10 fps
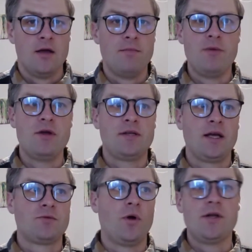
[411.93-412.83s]
Maybe it
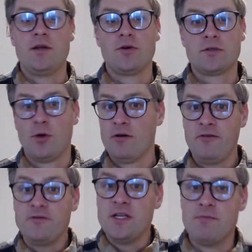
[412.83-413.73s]
takes 1 day to explore
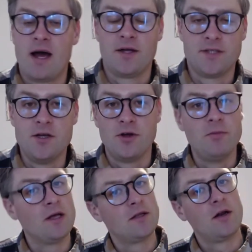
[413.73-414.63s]
15 miles, and you can
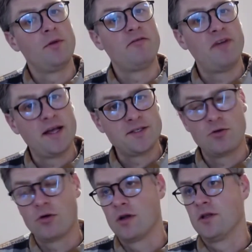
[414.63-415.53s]
be a little bit faster
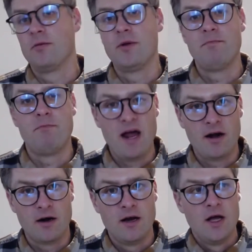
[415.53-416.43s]
or a little bit
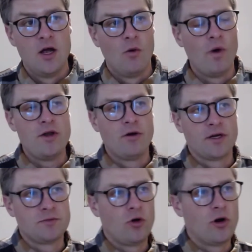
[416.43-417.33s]
better when you're
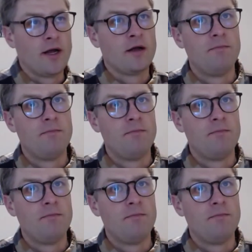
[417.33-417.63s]
exploring.